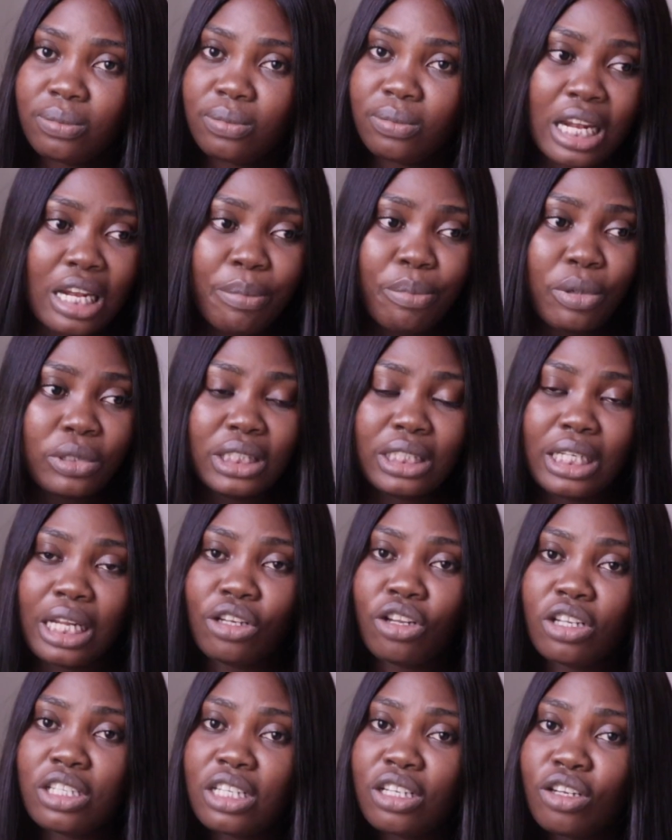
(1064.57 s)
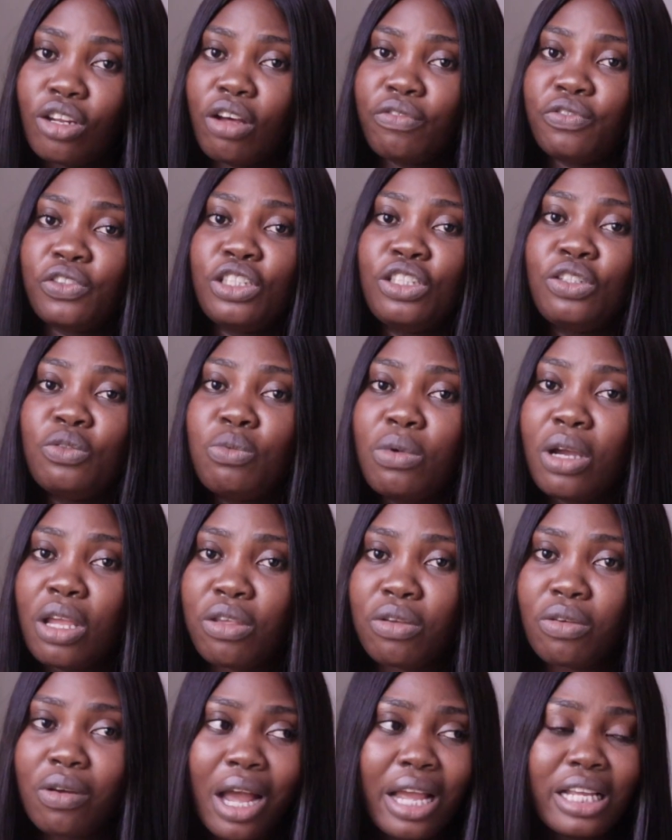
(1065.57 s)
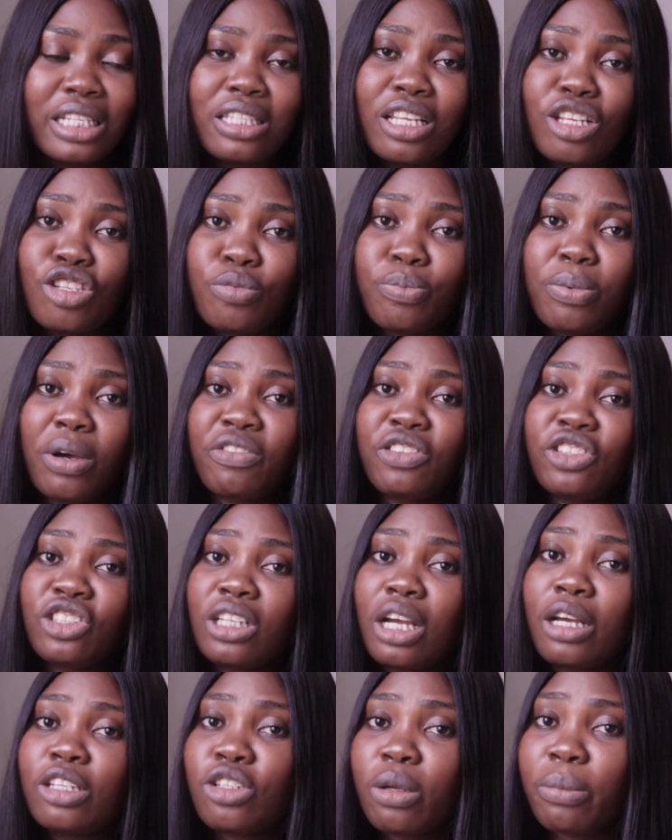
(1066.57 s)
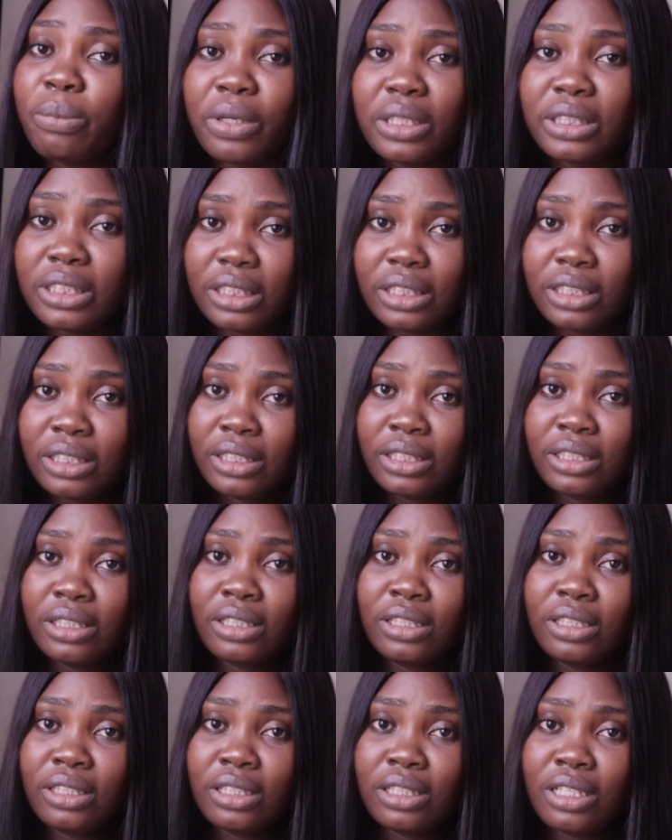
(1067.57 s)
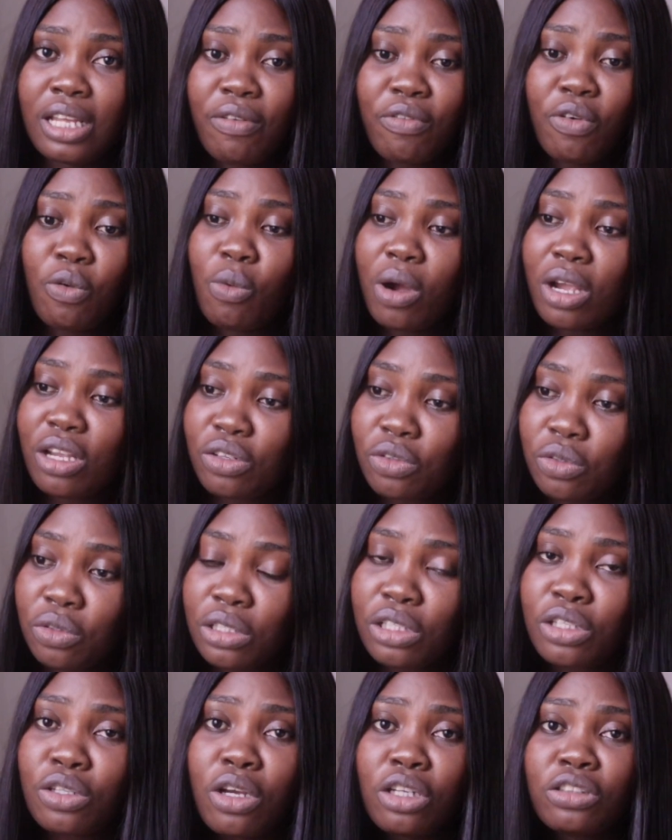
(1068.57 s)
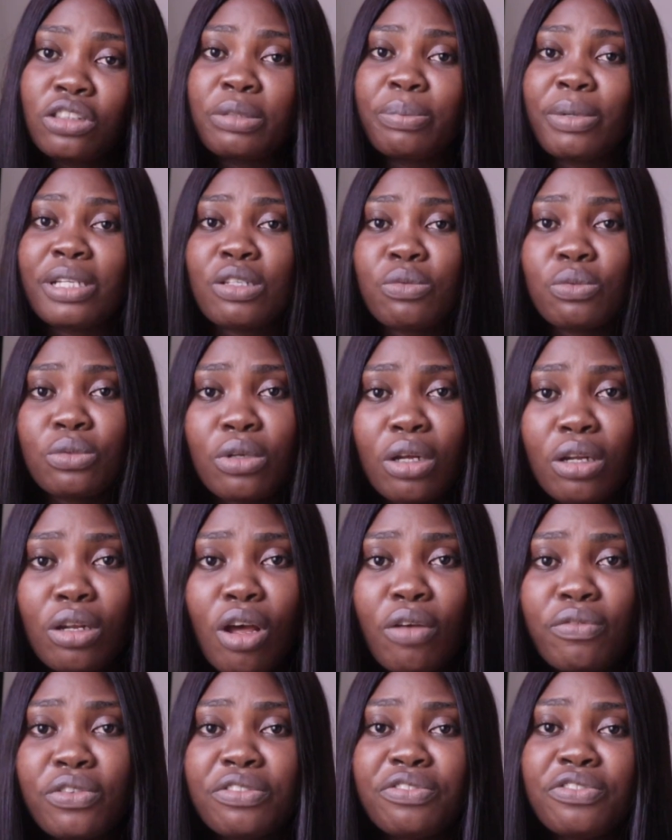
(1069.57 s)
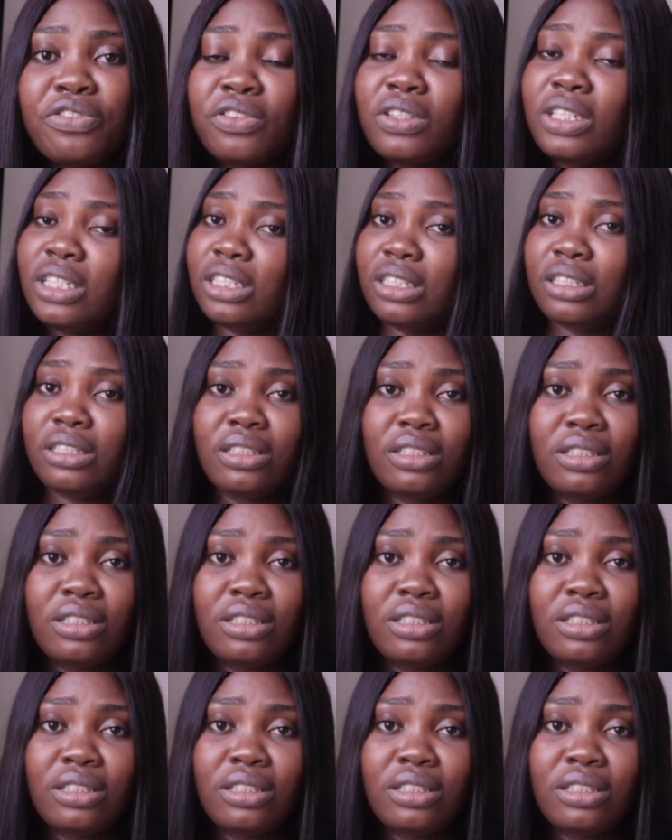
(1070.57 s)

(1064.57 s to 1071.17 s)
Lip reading: Anybody that doesn't love you the way you are is a superficial somebody. Even when you do the surgery, the person will not love you fully.